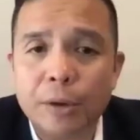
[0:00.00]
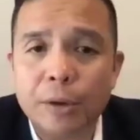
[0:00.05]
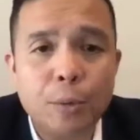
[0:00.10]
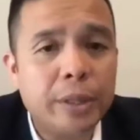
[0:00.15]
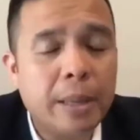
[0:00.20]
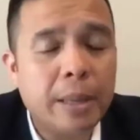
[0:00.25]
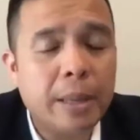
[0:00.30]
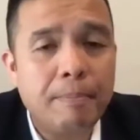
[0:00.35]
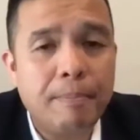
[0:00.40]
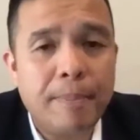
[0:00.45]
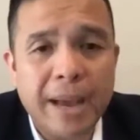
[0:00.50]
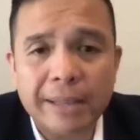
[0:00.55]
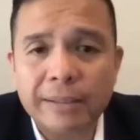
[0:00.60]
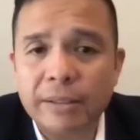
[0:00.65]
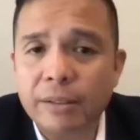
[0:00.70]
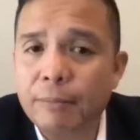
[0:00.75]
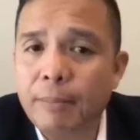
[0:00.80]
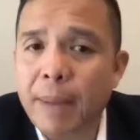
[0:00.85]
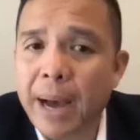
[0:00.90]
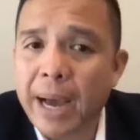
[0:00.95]
with the best
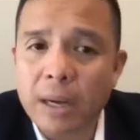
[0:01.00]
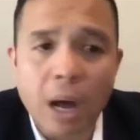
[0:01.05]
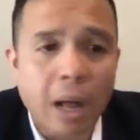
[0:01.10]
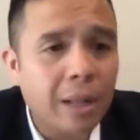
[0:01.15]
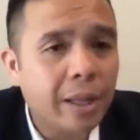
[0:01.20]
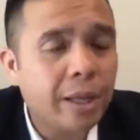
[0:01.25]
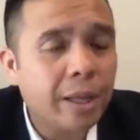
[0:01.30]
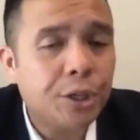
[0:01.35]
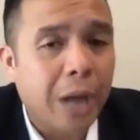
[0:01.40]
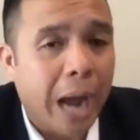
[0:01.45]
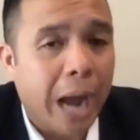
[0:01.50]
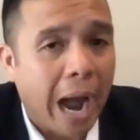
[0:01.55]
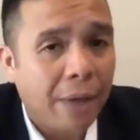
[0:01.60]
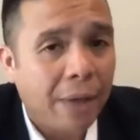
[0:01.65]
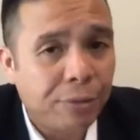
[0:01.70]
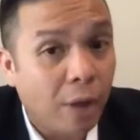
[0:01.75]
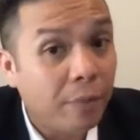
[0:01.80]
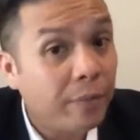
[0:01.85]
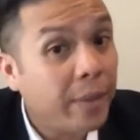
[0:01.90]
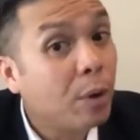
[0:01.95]
of my knowledge, I
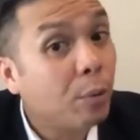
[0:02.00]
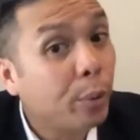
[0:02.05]
thought they